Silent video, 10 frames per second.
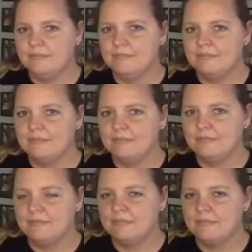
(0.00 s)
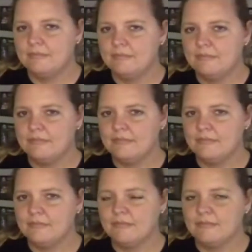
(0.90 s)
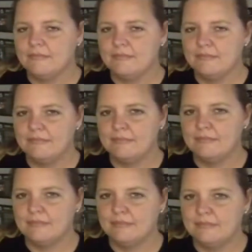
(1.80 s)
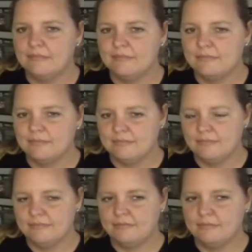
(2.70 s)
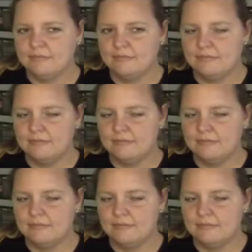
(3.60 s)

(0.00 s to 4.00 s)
No words are spoken by the person on screen.